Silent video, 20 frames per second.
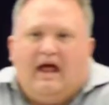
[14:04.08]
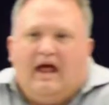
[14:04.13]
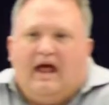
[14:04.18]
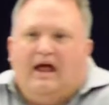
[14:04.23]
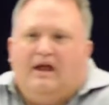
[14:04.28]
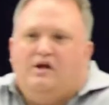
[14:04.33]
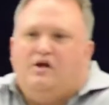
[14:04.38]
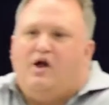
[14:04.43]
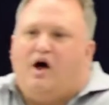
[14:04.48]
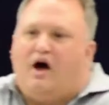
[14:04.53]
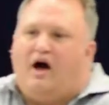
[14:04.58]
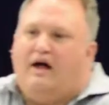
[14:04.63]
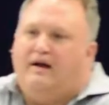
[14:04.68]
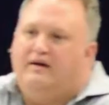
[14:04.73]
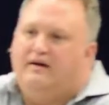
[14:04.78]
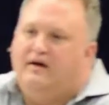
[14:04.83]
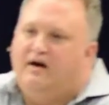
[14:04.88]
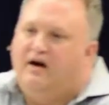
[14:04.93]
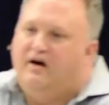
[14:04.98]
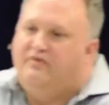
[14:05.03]
and not
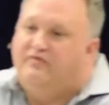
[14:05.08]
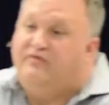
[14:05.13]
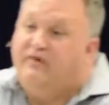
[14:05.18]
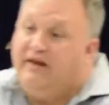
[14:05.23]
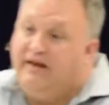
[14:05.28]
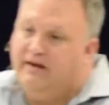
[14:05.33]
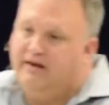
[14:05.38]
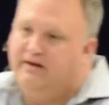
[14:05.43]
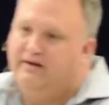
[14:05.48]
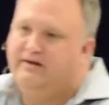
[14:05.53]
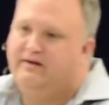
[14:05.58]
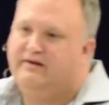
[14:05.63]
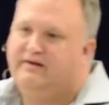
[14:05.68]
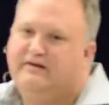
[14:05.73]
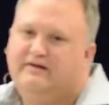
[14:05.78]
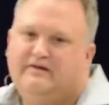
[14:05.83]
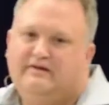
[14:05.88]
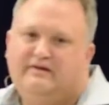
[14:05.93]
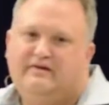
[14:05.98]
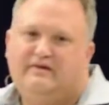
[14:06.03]
offend
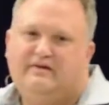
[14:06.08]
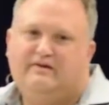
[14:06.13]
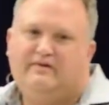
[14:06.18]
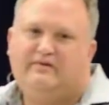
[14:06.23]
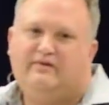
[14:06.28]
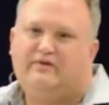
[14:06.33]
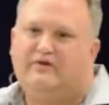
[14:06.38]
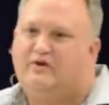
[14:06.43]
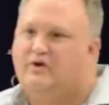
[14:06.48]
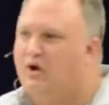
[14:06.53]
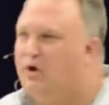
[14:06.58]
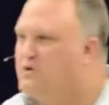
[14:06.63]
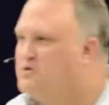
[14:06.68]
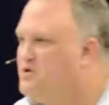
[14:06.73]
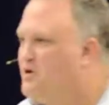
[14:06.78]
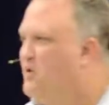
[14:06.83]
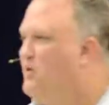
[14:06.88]
the culture